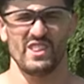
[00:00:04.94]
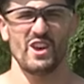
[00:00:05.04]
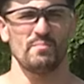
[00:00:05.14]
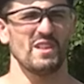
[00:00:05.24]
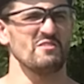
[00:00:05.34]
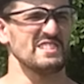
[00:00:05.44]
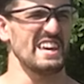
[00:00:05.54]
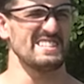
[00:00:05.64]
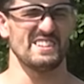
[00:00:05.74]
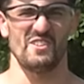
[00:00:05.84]
Really hope those
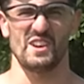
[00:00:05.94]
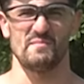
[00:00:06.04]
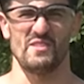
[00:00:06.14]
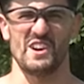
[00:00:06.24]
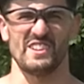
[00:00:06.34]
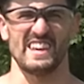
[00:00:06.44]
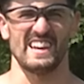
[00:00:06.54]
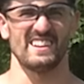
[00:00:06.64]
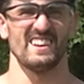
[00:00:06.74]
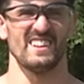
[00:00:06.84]
kids don't come around
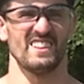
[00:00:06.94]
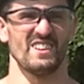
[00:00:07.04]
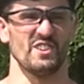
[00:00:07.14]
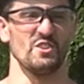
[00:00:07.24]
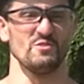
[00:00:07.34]
again. They're